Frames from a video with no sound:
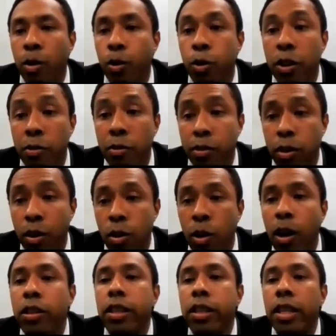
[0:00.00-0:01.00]
looking for
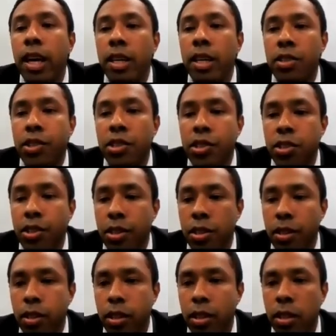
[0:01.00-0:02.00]
contacts.
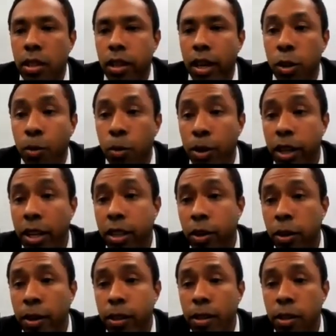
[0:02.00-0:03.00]
It
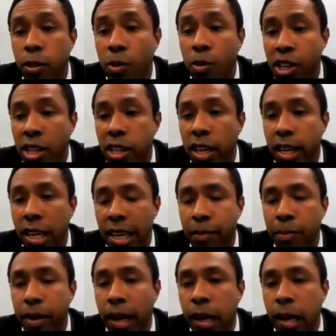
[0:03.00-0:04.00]
wouldn't hurt to send an
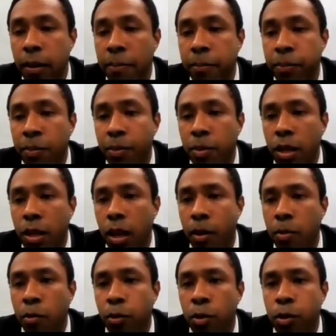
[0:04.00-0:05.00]
email.
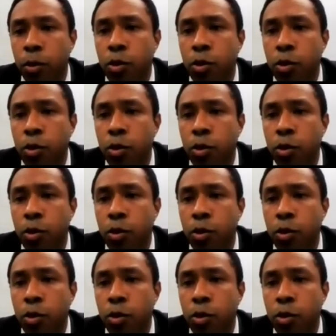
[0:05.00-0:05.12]
For